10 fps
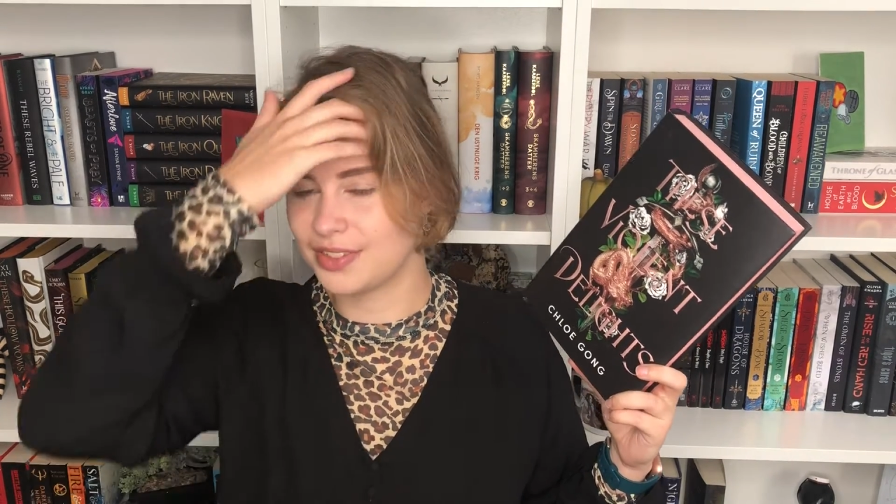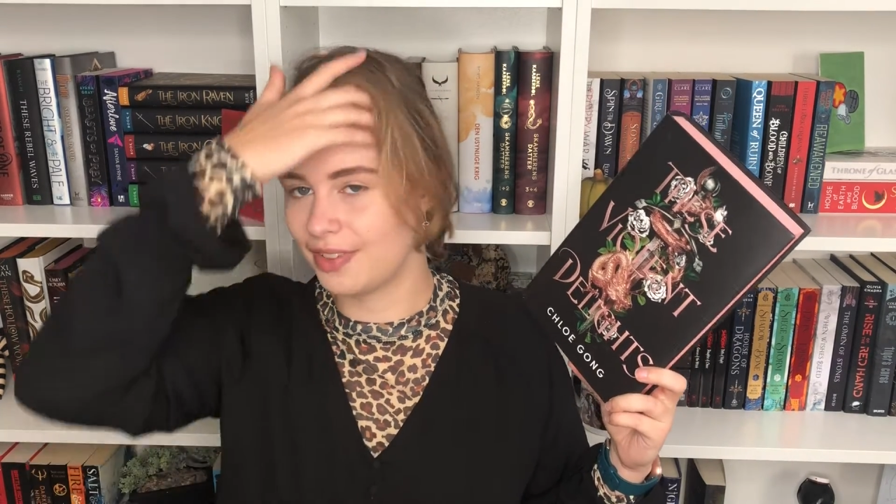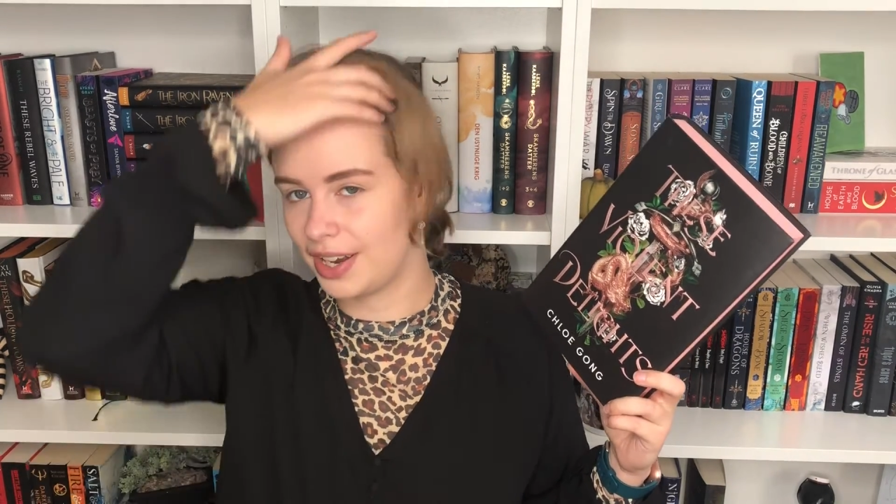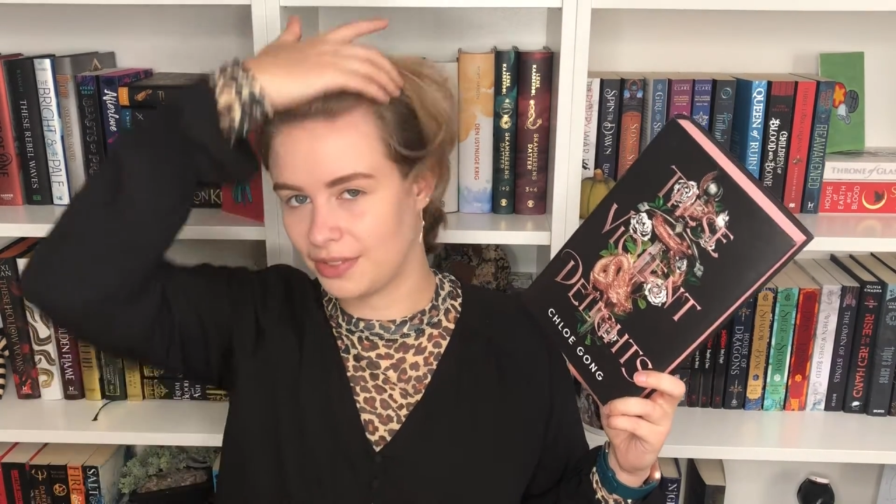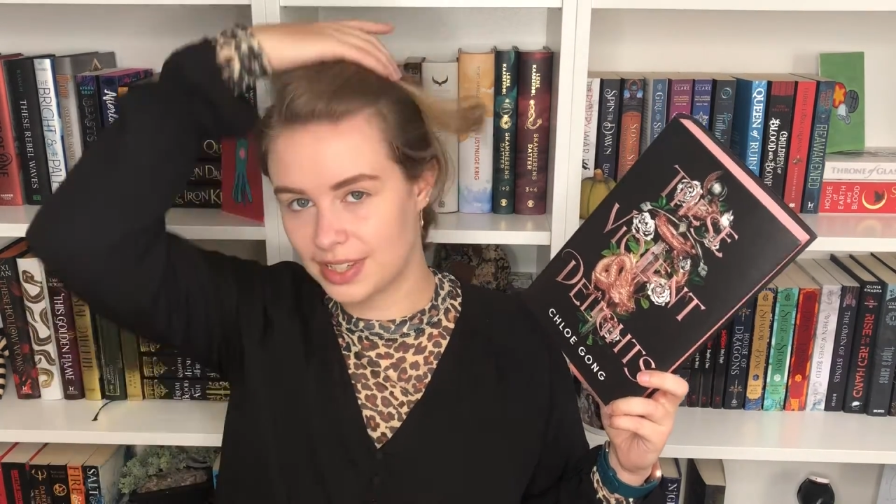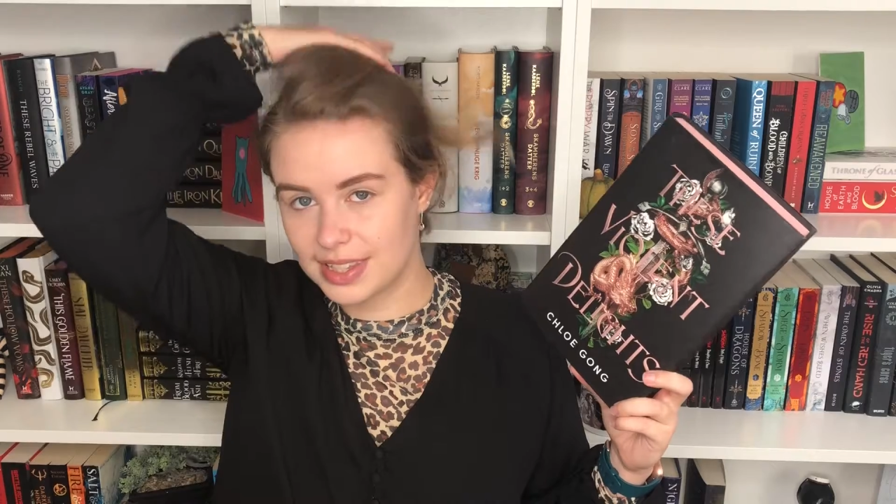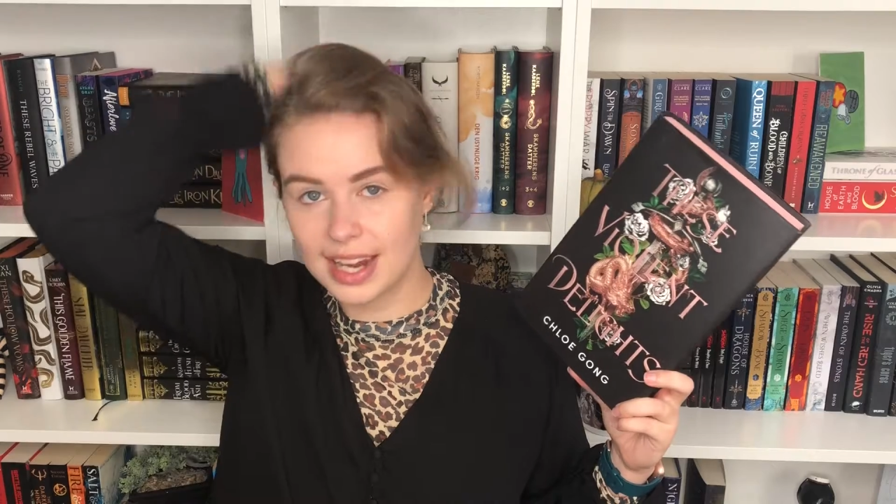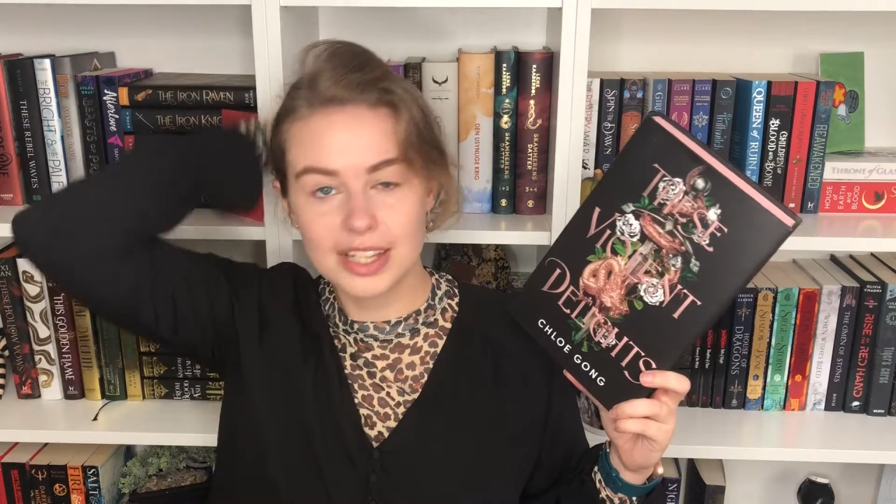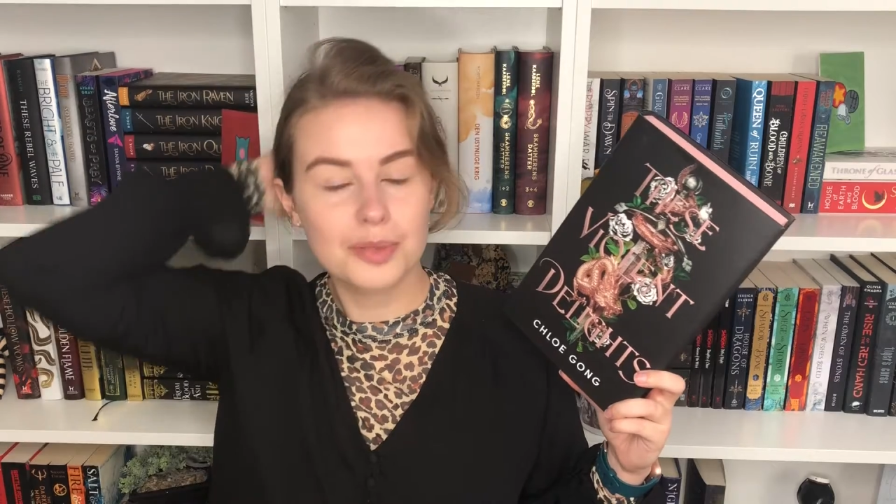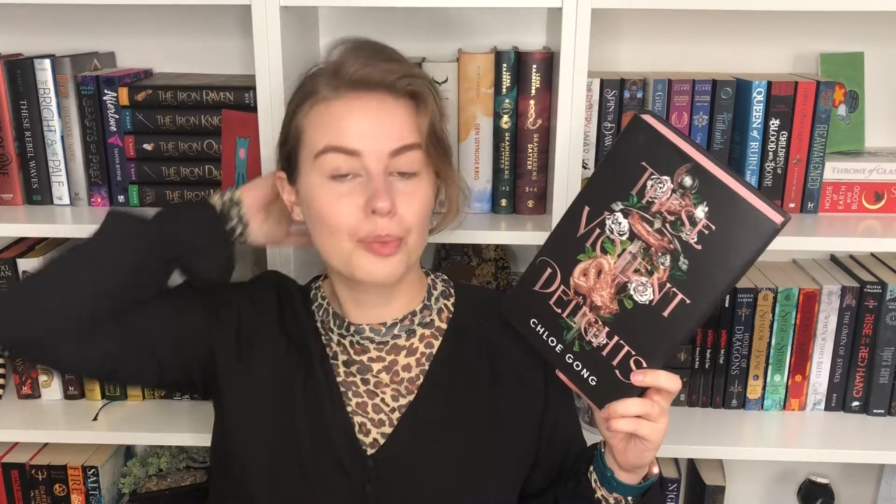virus
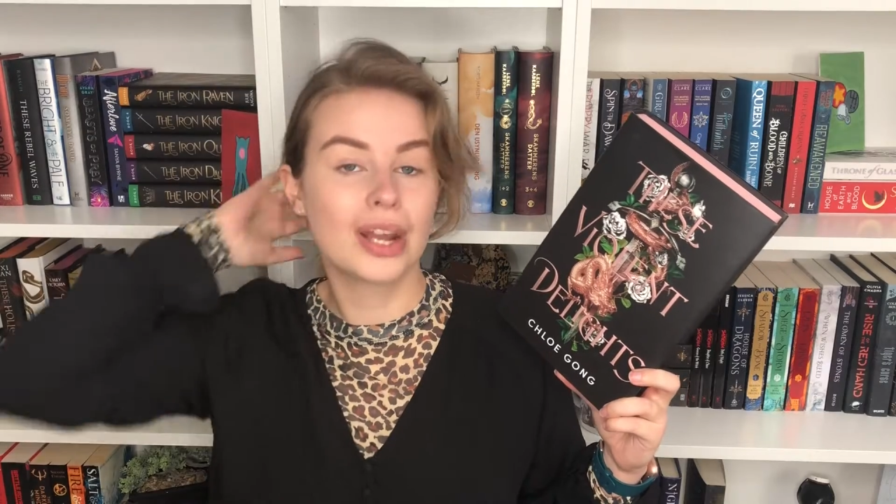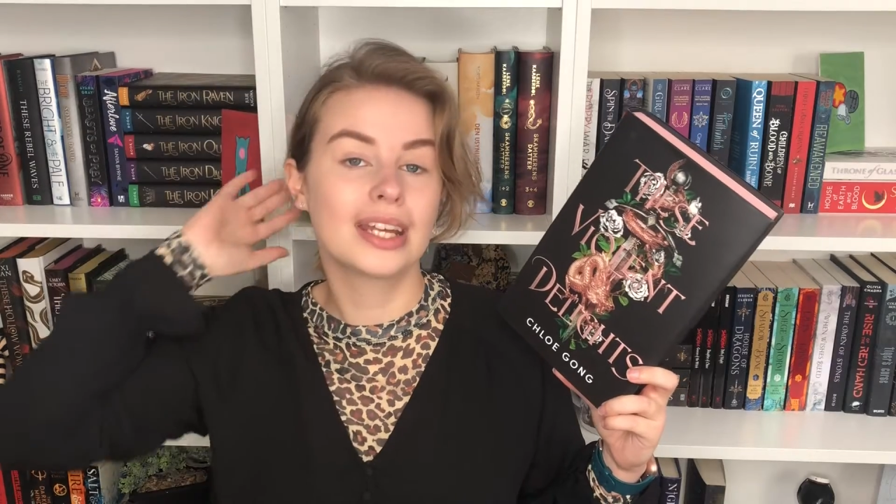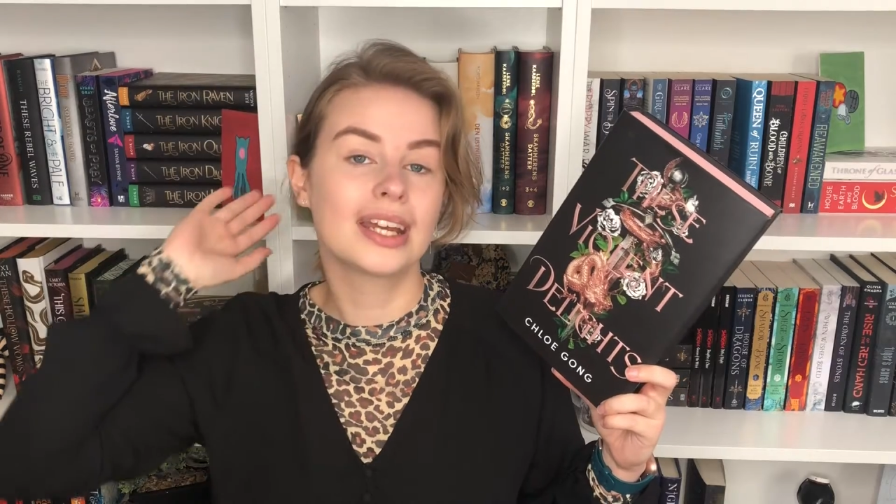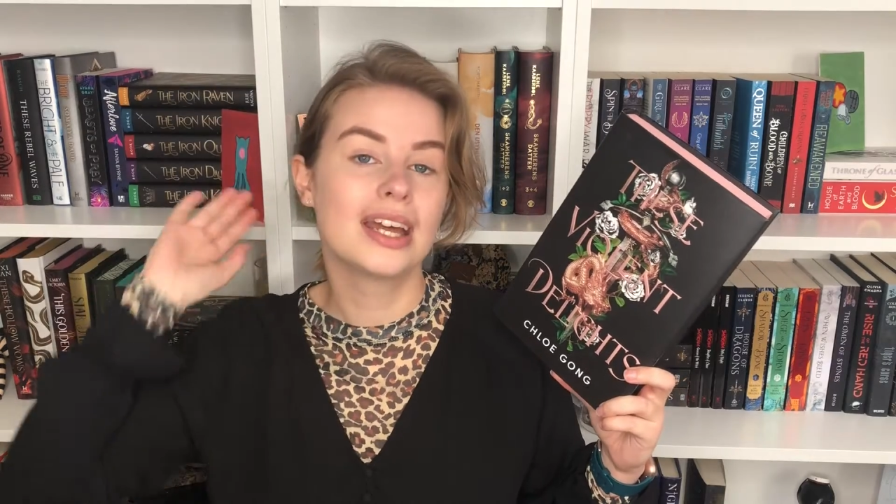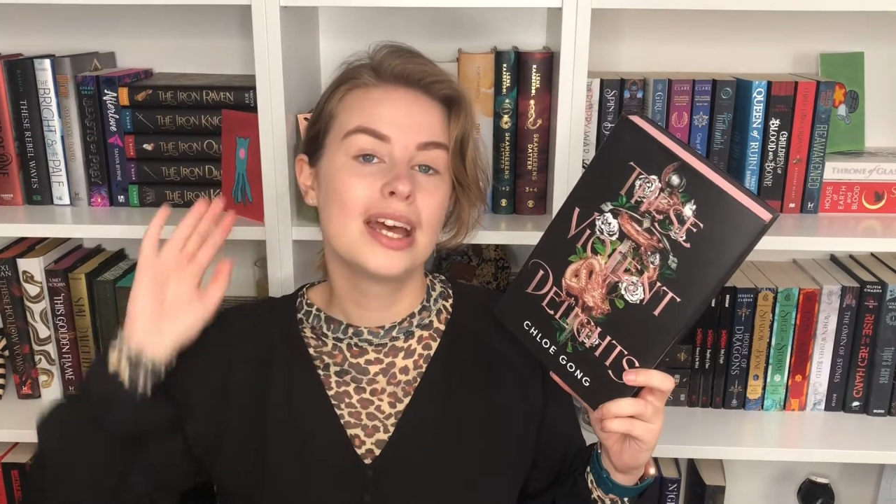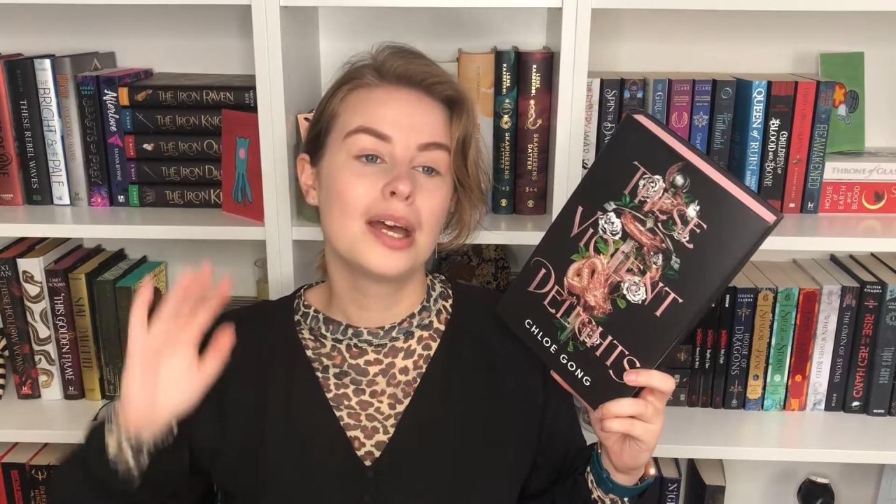that is spreading,